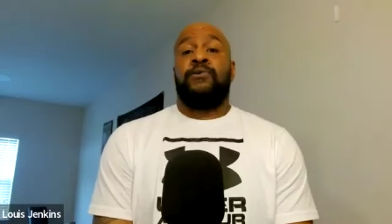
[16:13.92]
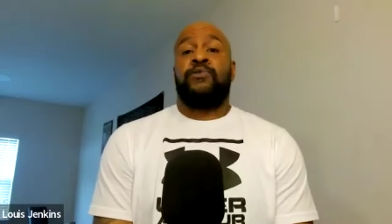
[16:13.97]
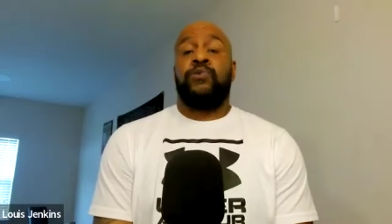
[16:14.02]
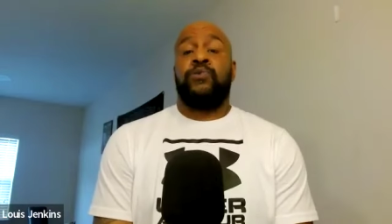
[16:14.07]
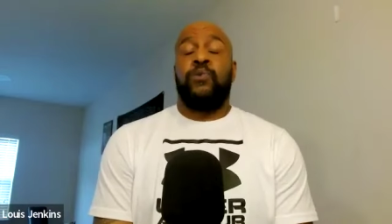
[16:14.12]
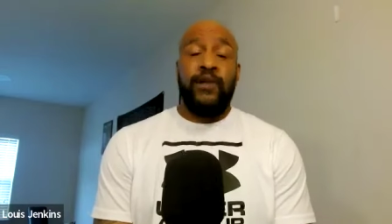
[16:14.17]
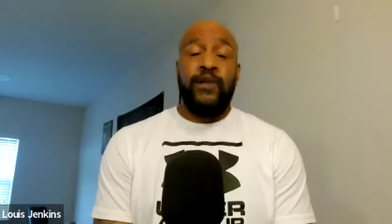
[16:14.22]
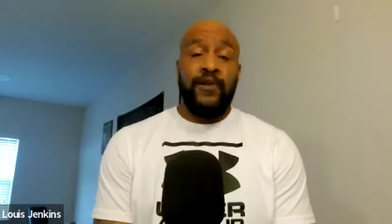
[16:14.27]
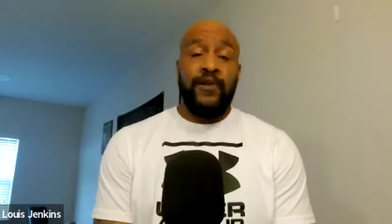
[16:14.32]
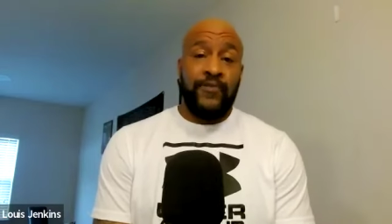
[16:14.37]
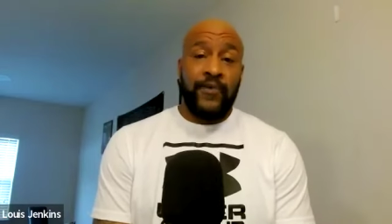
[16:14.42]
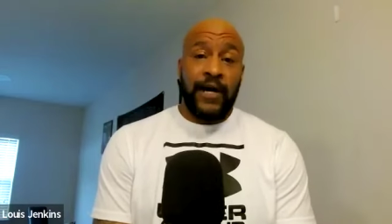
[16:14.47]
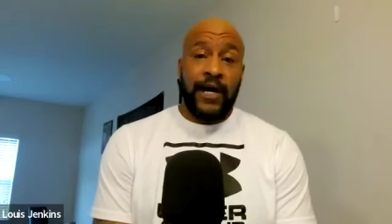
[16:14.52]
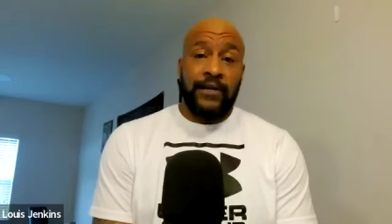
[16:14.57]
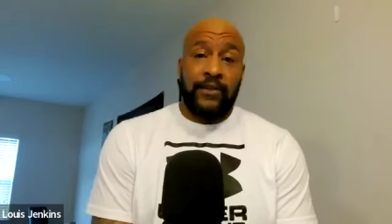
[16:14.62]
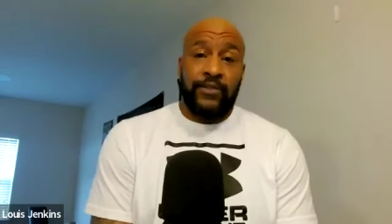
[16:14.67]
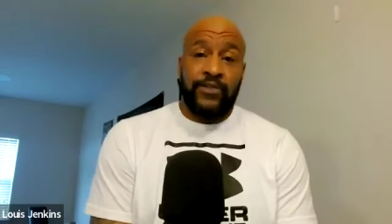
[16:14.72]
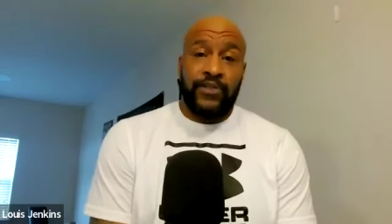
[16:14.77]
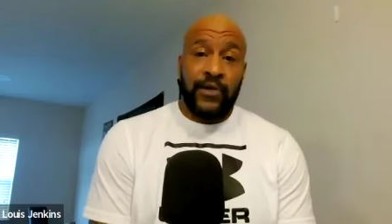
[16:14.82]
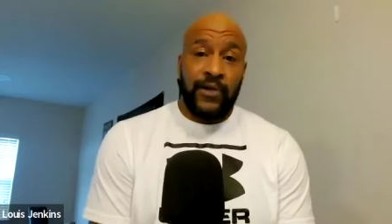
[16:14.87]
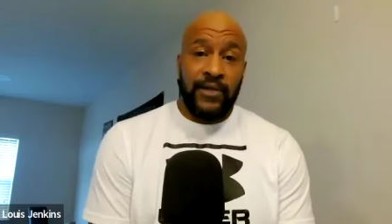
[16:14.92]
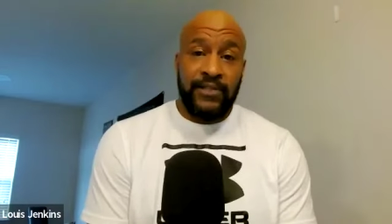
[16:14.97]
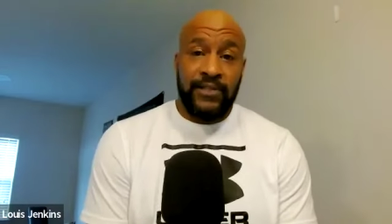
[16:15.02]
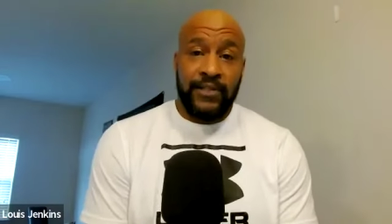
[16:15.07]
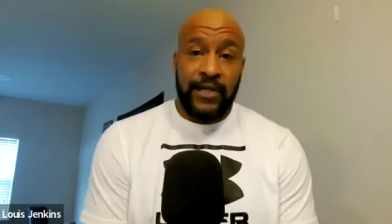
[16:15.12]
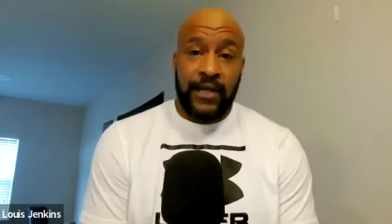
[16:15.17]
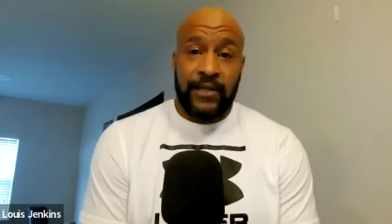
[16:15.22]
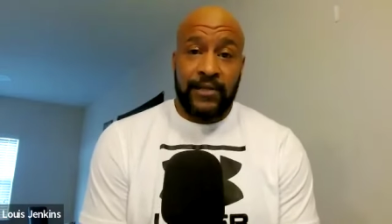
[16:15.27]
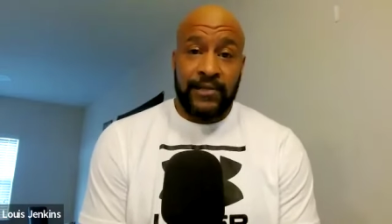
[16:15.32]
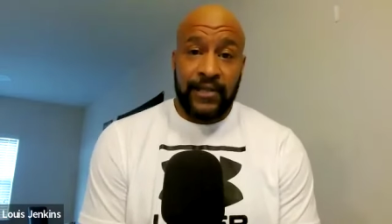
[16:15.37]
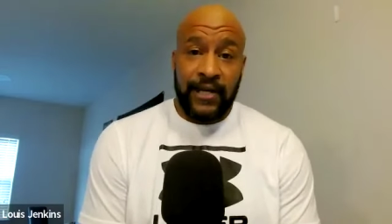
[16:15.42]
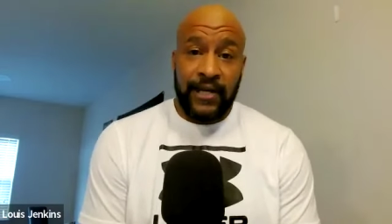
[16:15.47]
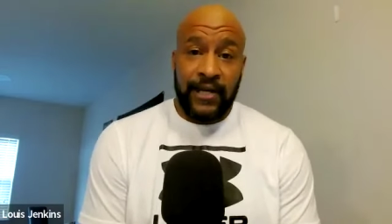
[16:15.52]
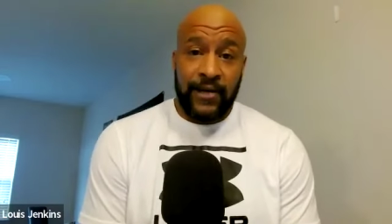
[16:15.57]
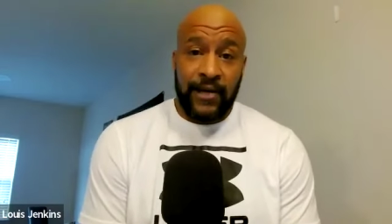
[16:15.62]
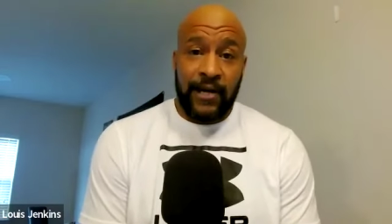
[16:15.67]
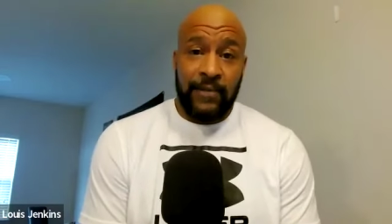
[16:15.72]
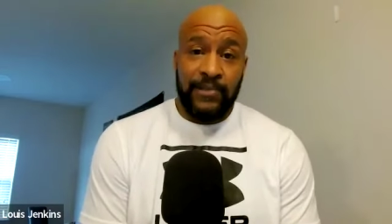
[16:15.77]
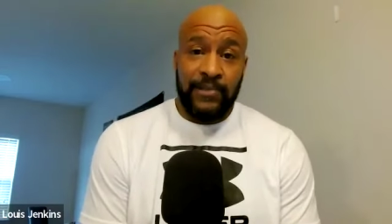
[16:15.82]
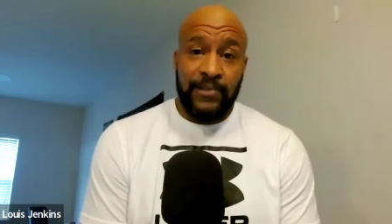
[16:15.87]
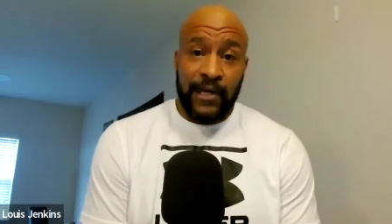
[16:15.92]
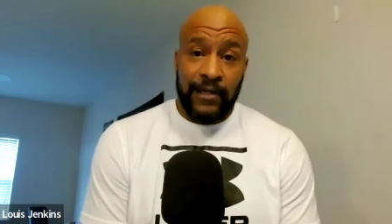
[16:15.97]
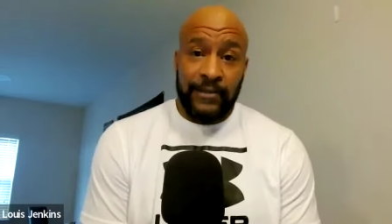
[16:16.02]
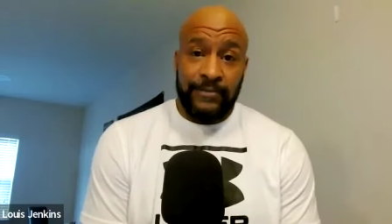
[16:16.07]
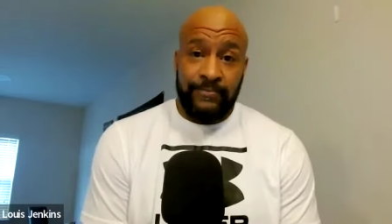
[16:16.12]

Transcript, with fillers: 25 to 30 seconds later, I'm done.